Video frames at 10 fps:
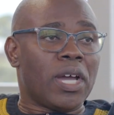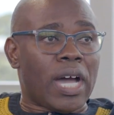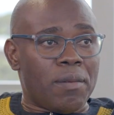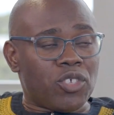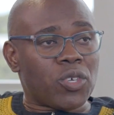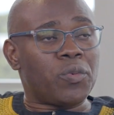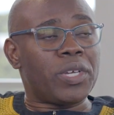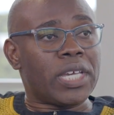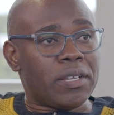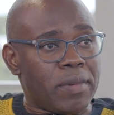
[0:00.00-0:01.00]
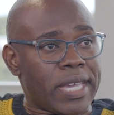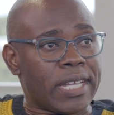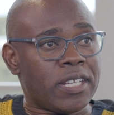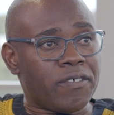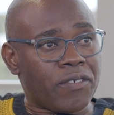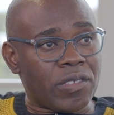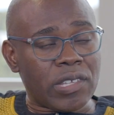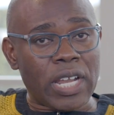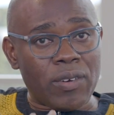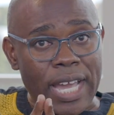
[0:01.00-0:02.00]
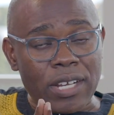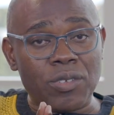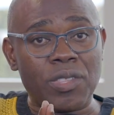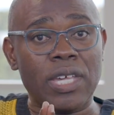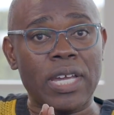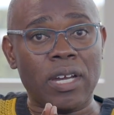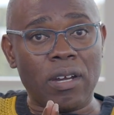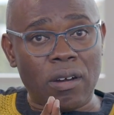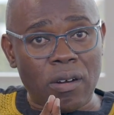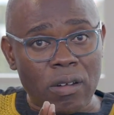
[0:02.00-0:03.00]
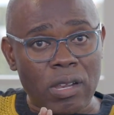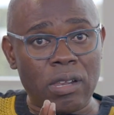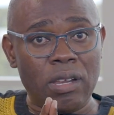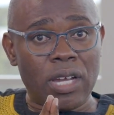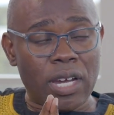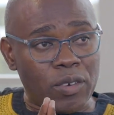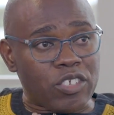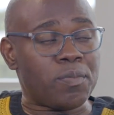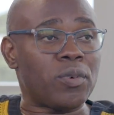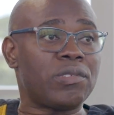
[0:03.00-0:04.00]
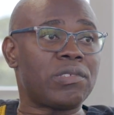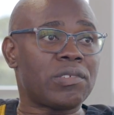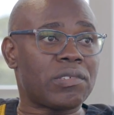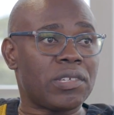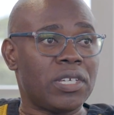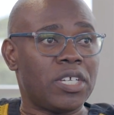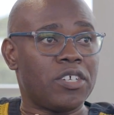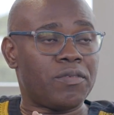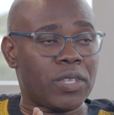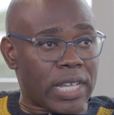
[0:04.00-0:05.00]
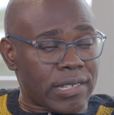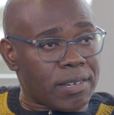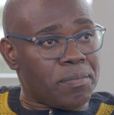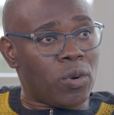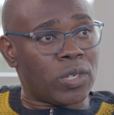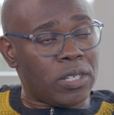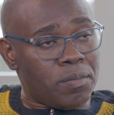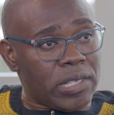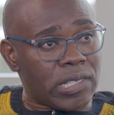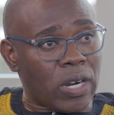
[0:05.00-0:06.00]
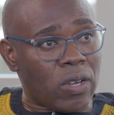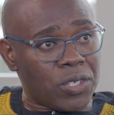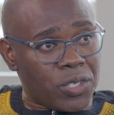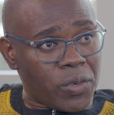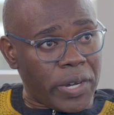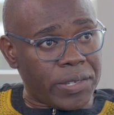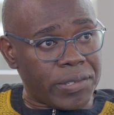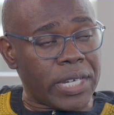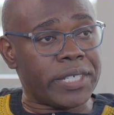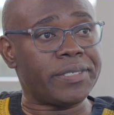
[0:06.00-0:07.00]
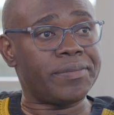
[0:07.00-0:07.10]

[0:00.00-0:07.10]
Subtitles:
I'm sure we can make a difference. And I would like to thank all our sponsors for their support. It means a lot to us. Yeah.